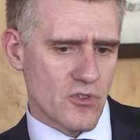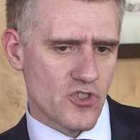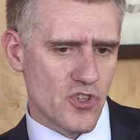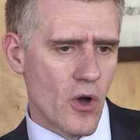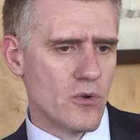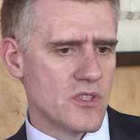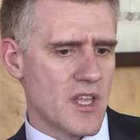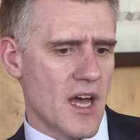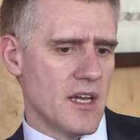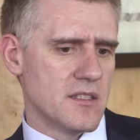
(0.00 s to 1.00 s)
shows
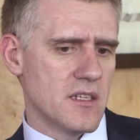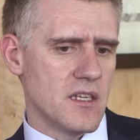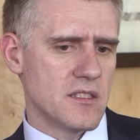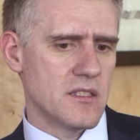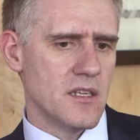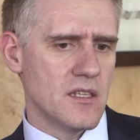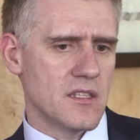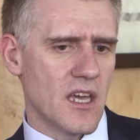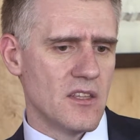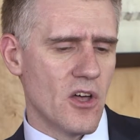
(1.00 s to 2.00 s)
that
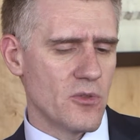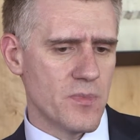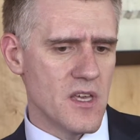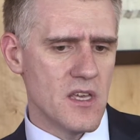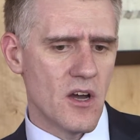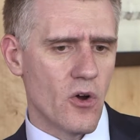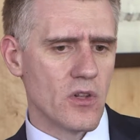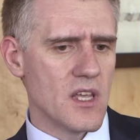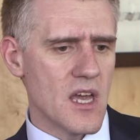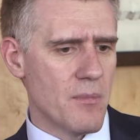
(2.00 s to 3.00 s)
it cannot be
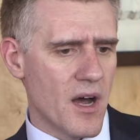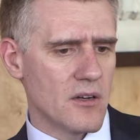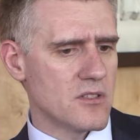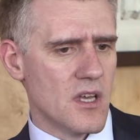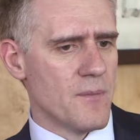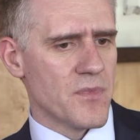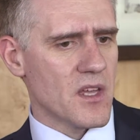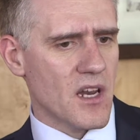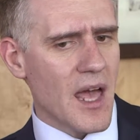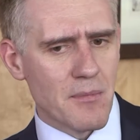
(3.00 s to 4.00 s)
only about
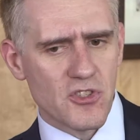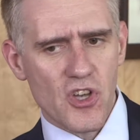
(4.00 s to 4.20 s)
climate